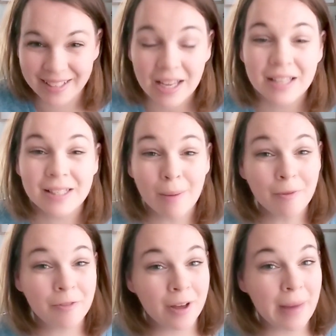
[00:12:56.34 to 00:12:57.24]
some
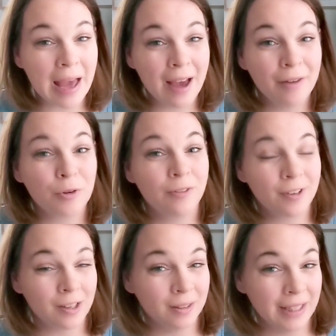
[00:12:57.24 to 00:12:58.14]
of them have
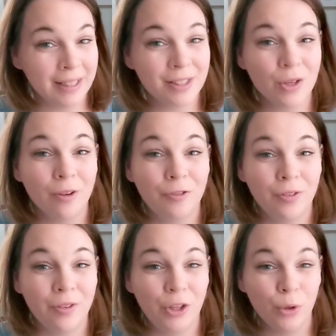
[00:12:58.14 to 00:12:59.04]
referral links, so if
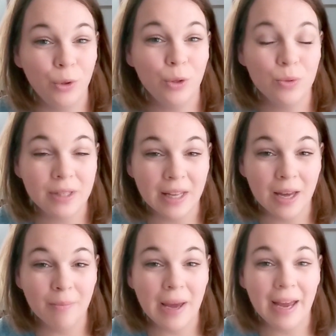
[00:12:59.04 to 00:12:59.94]
you use
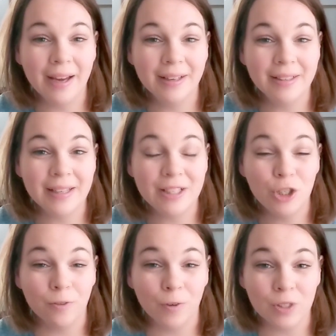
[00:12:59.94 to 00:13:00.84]
them and it's
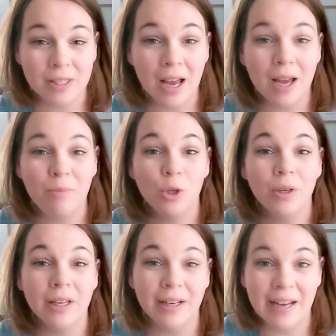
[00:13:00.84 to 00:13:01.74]
your first time, you'll
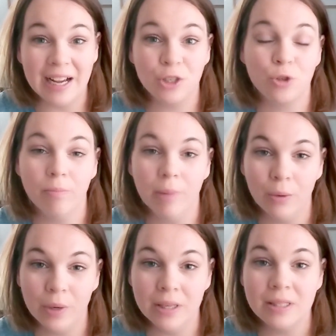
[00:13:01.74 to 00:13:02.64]
get an extra
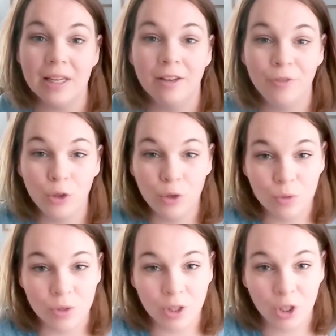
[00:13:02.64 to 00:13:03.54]
bonus if you
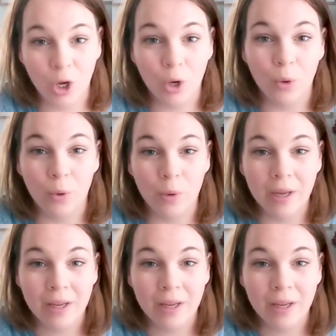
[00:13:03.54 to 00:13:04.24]
use the code,